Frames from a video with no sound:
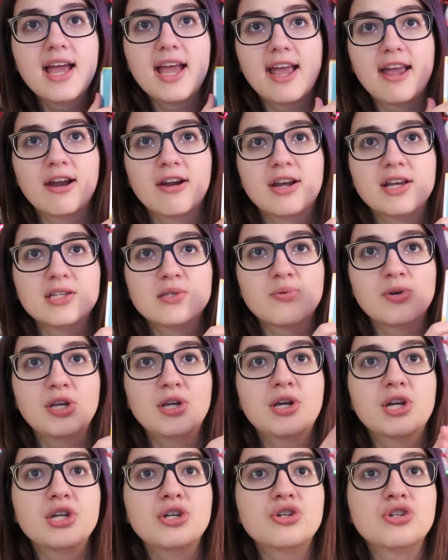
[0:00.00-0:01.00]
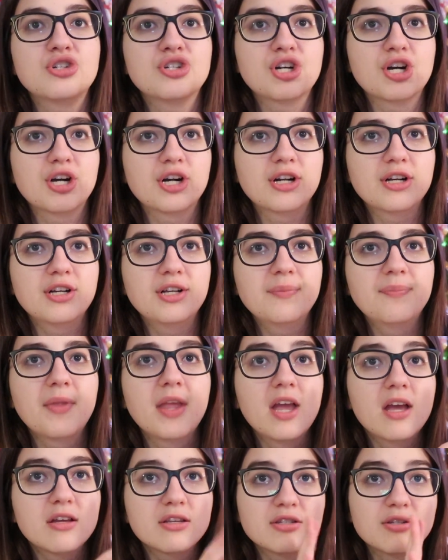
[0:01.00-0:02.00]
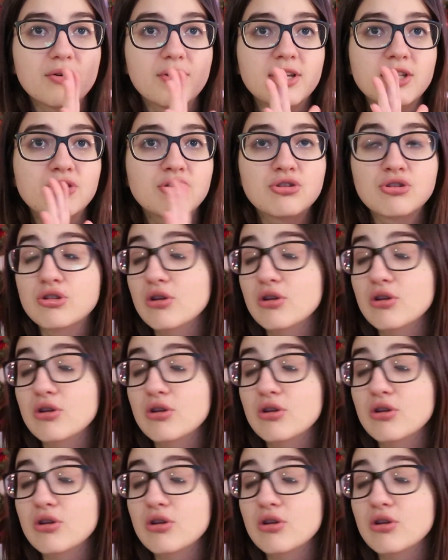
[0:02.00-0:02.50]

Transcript: areas where you can journal, so it's